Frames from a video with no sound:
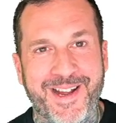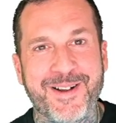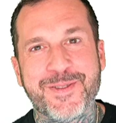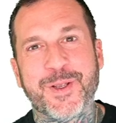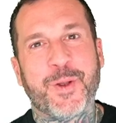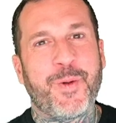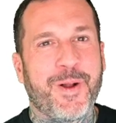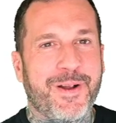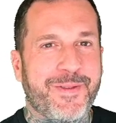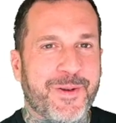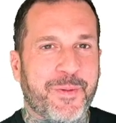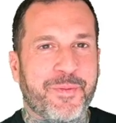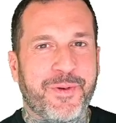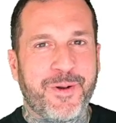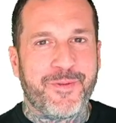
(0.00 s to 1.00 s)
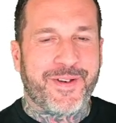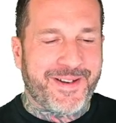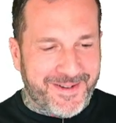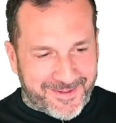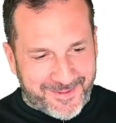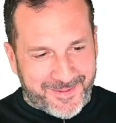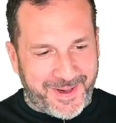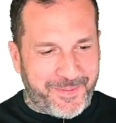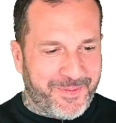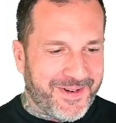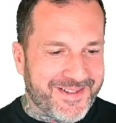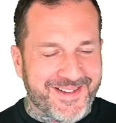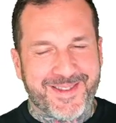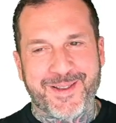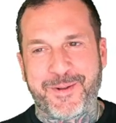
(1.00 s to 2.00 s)
Here's a query that'll prove it, and it
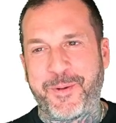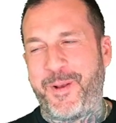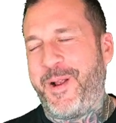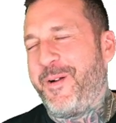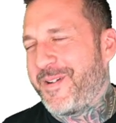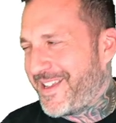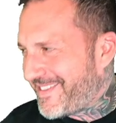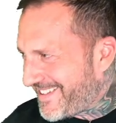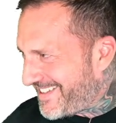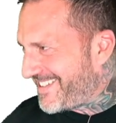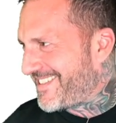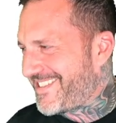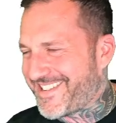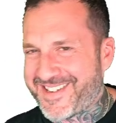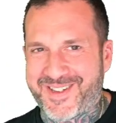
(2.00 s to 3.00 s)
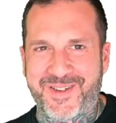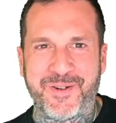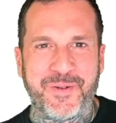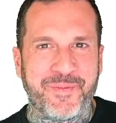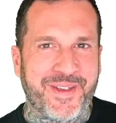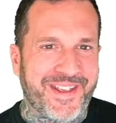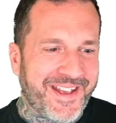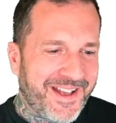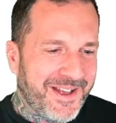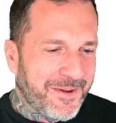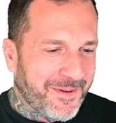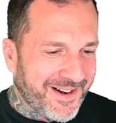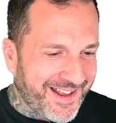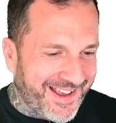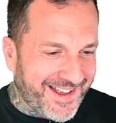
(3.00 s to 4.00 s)
reprinted the query that it just showed me
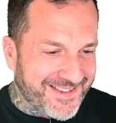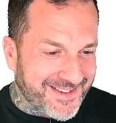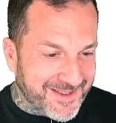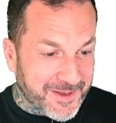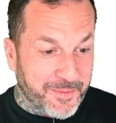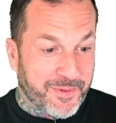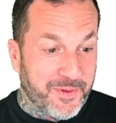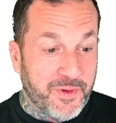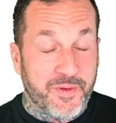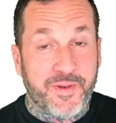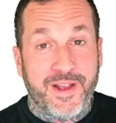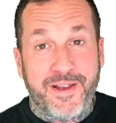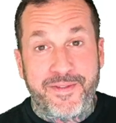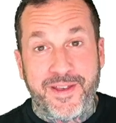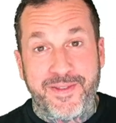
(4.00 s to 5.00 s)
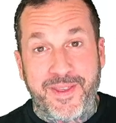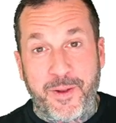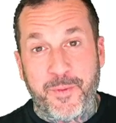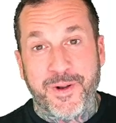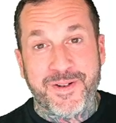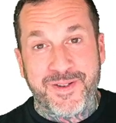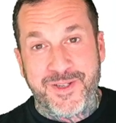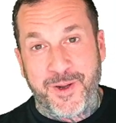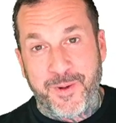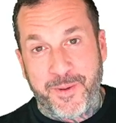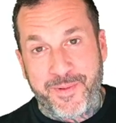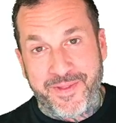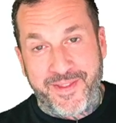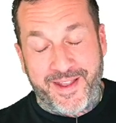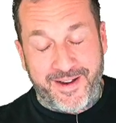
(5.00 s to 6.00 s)
when I asked it to prove that they wouldn't show
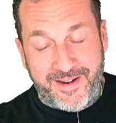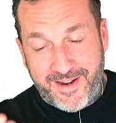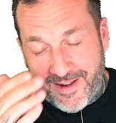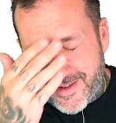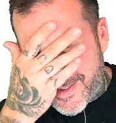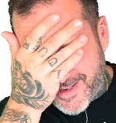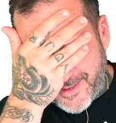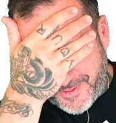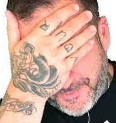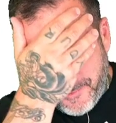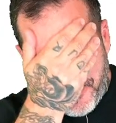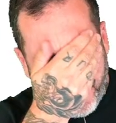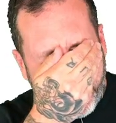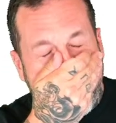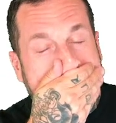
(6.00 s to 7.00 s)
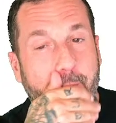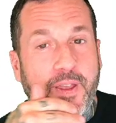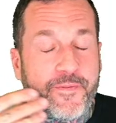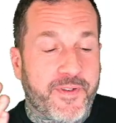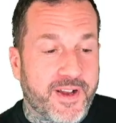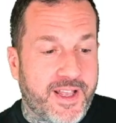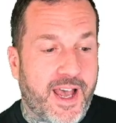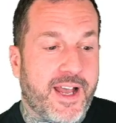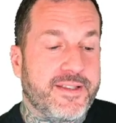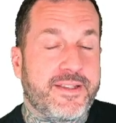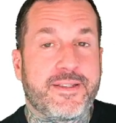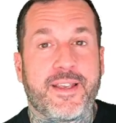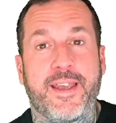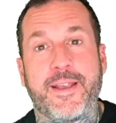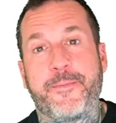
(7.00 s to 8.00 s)
up in there. So for
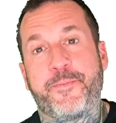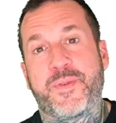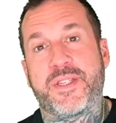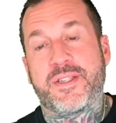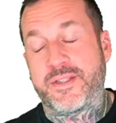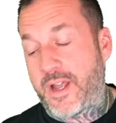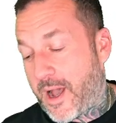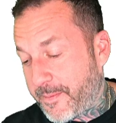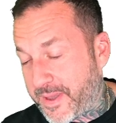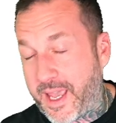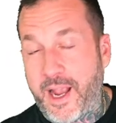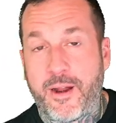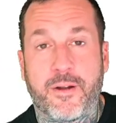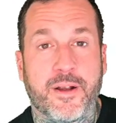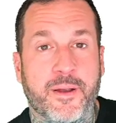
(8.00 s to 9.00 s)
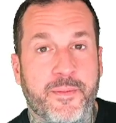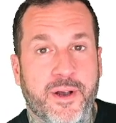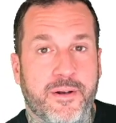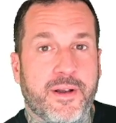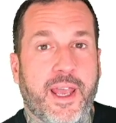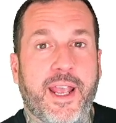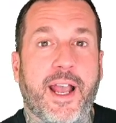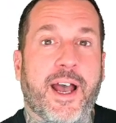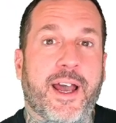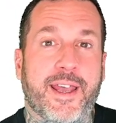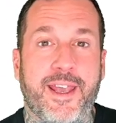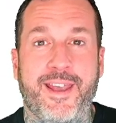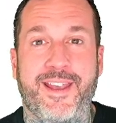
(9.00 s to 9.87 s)
God's sake, stop caring about AI.